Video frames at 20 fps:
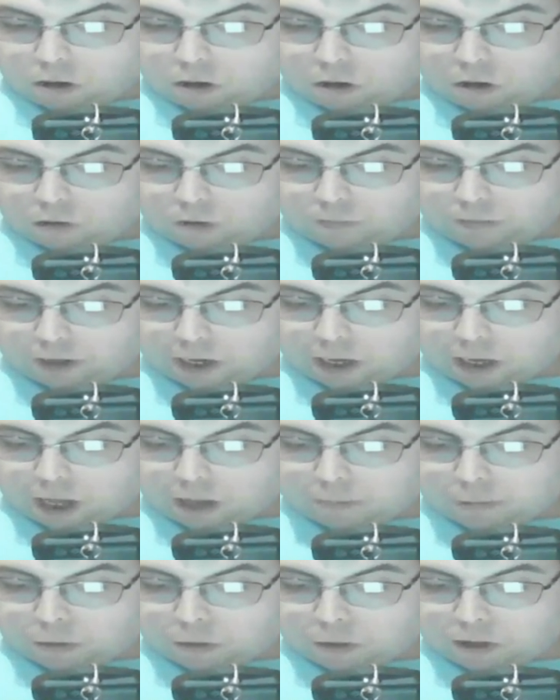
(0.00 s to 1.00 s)
of the
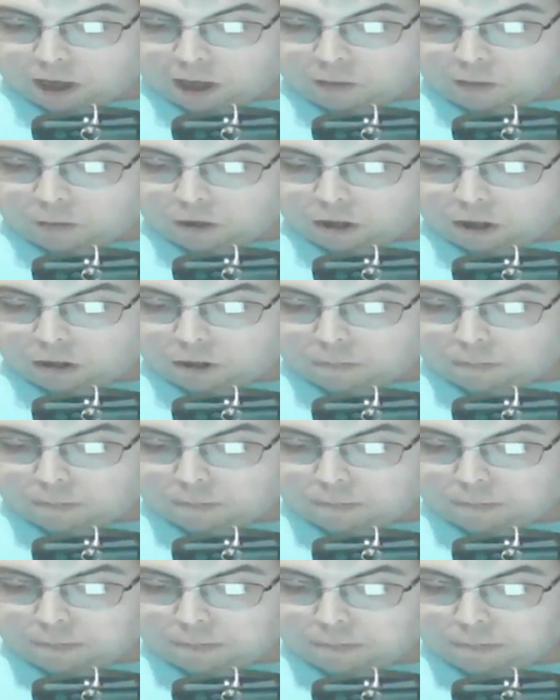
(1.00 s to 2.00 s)
couple he was
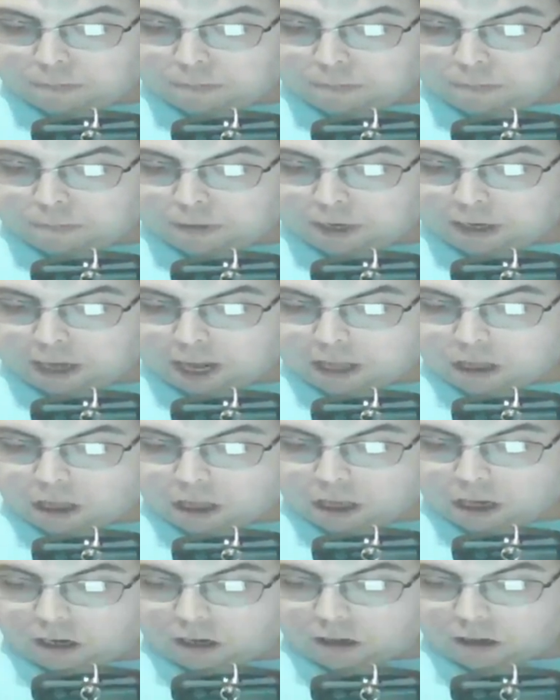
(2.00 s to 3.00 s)

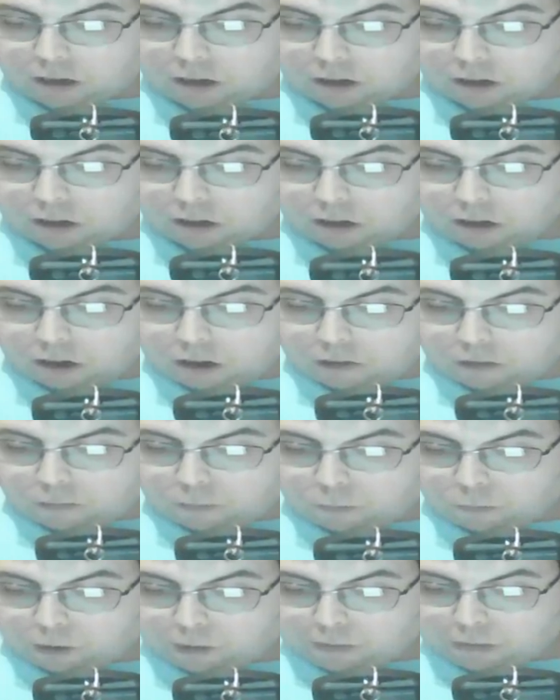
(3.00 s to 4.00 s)
billeted
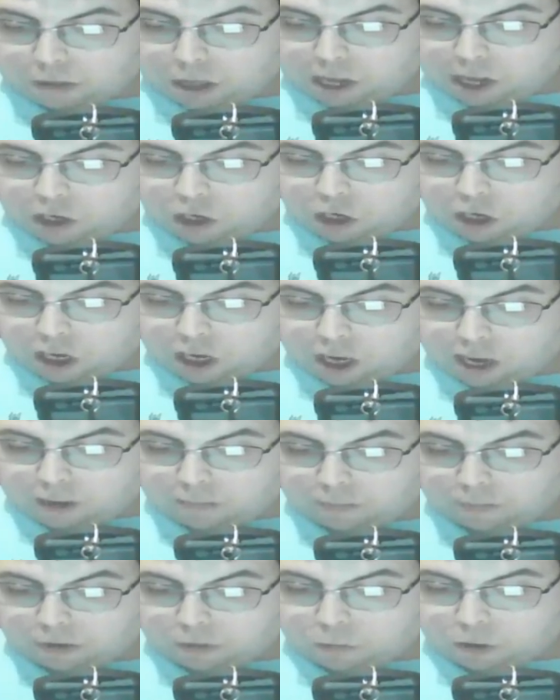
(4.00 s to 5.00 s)
with teaching
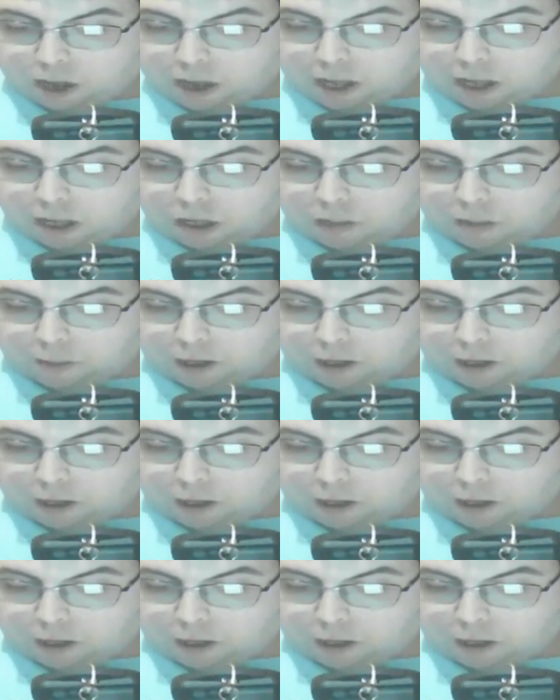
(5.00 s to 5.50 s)
him the ways of the